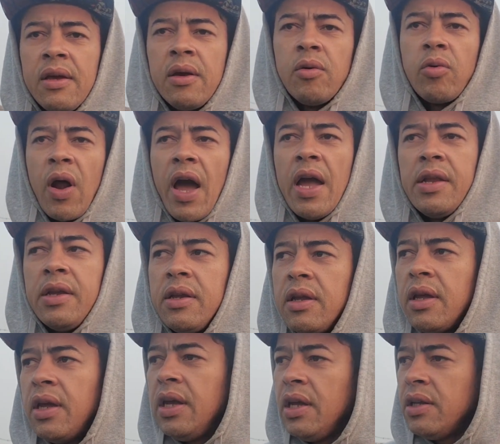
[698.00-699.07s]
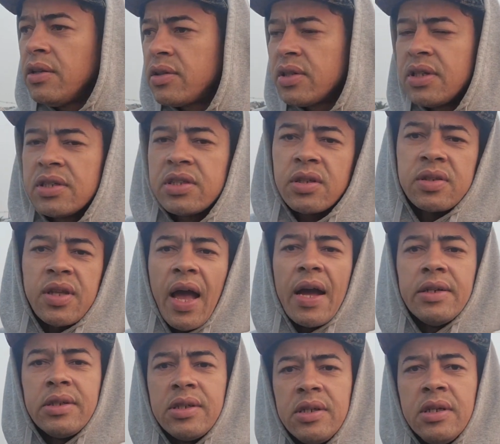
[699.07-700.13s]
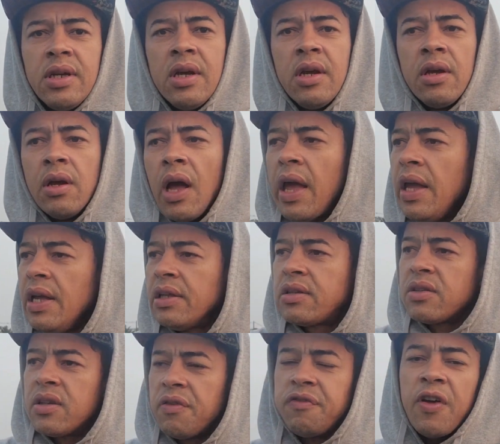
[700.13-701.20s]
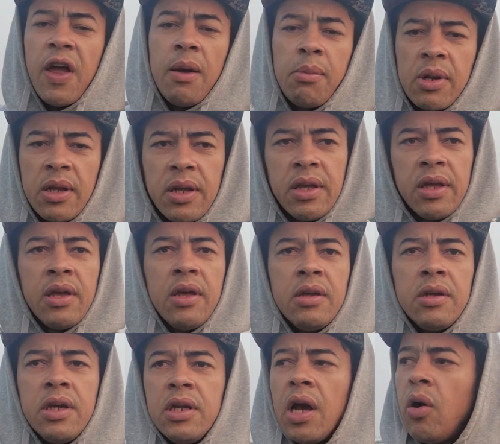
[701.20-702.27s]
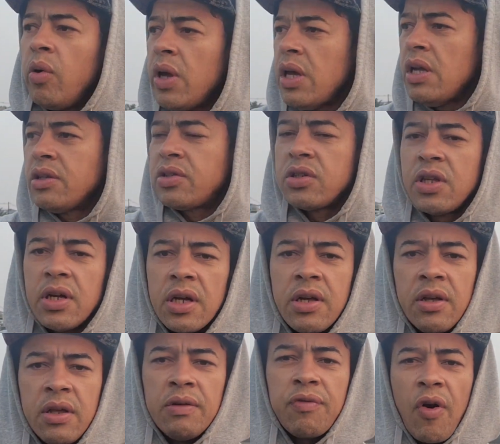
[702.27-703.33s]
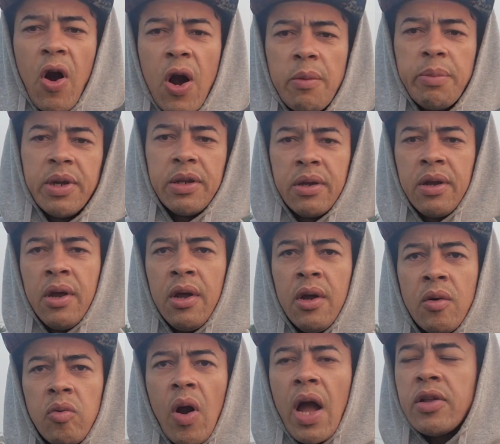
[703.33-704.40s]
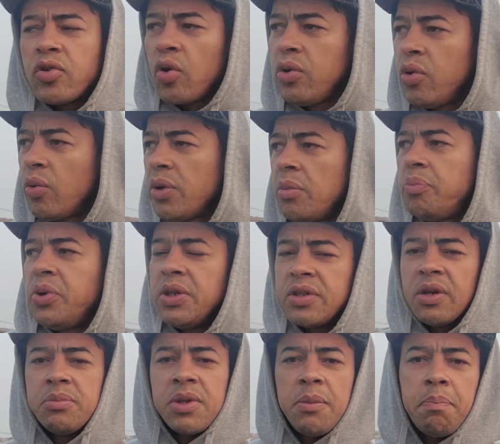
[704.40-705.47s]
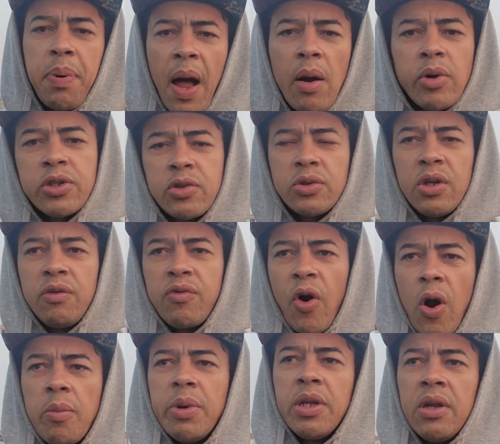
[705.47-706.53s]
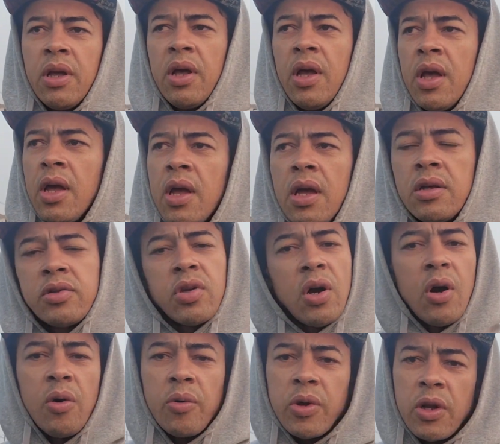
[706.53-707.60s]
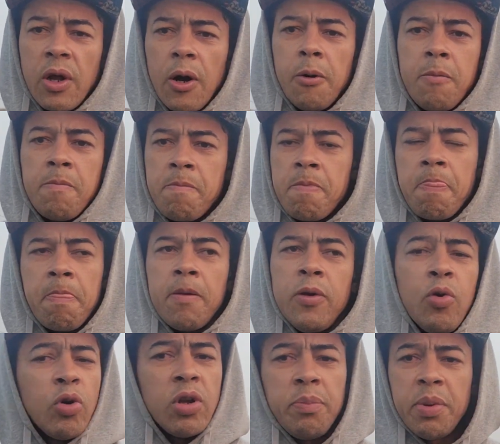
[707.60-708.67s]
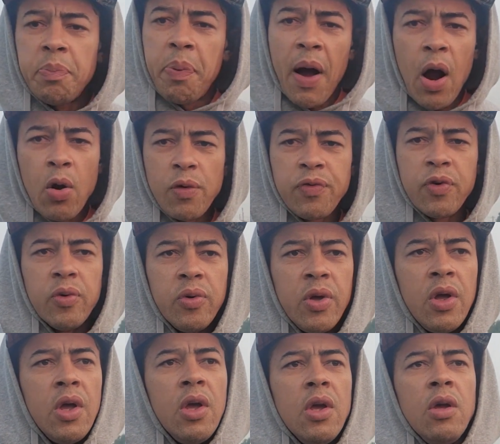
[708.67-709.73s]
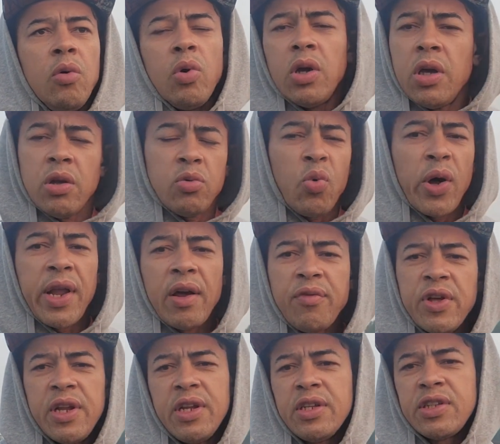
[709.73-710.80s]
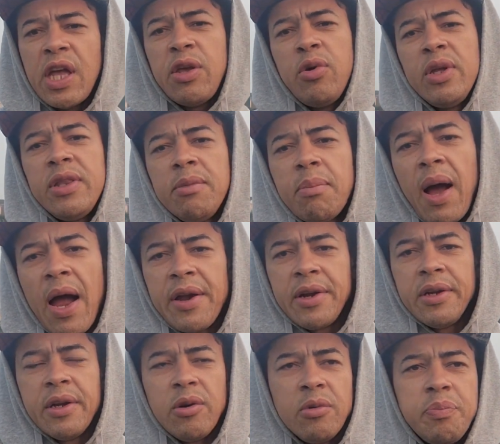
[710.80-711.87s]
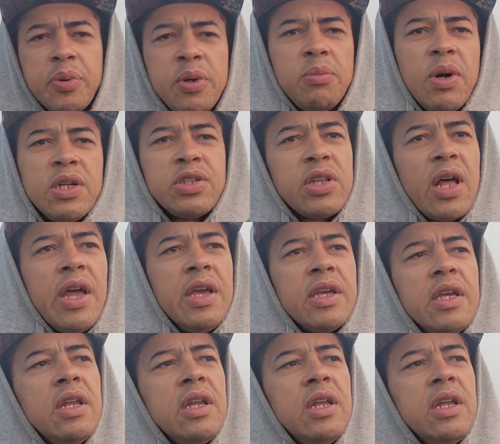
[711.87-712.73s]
right? Into the society, into the family, into the environment, right? So you want to bring something power to the environment. So, you want to be powerful. Well, and whatever it is that you admire, pretty much like,